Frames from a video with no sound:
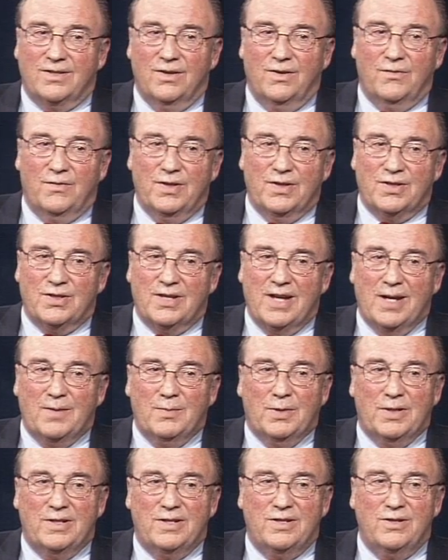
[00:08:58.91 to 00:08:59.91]
of this
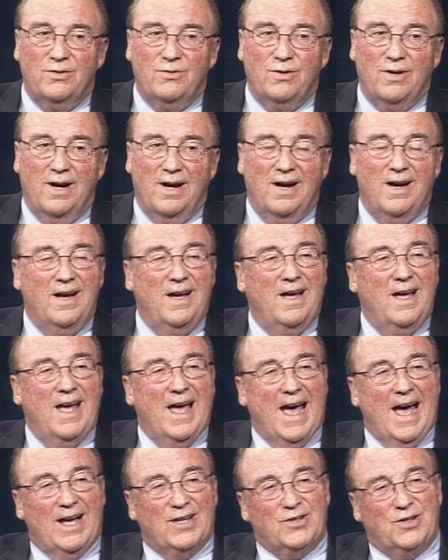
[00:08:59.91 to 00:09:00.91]
segment to
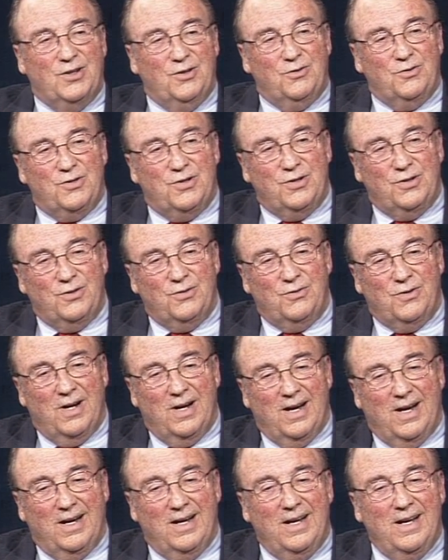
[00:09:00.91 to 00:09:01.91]
ask you
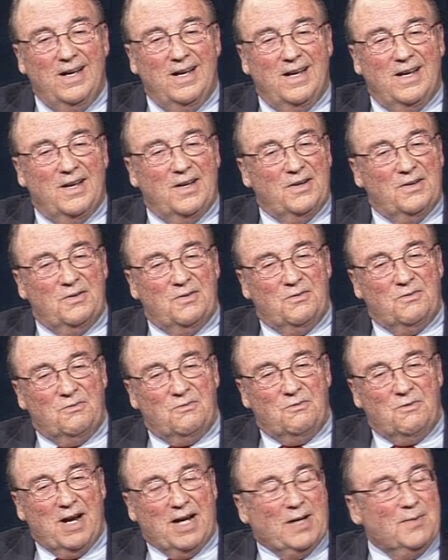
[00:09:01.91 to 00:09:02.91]
to
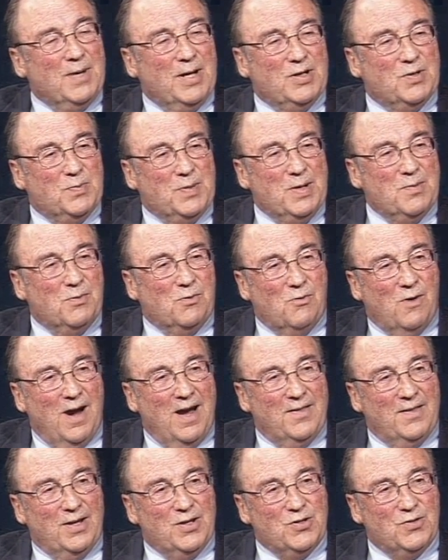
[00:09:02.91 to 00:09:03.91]
recommend to people
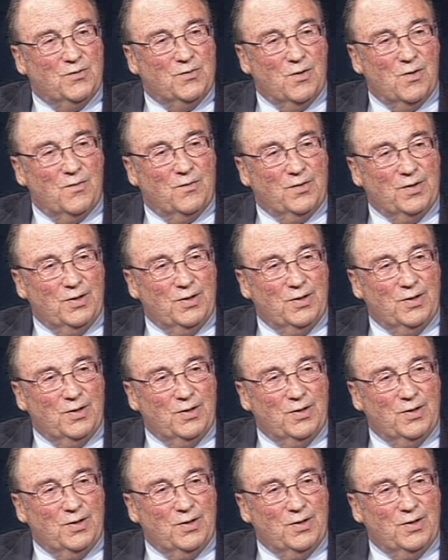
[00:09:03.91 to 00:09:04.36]
why they should vote for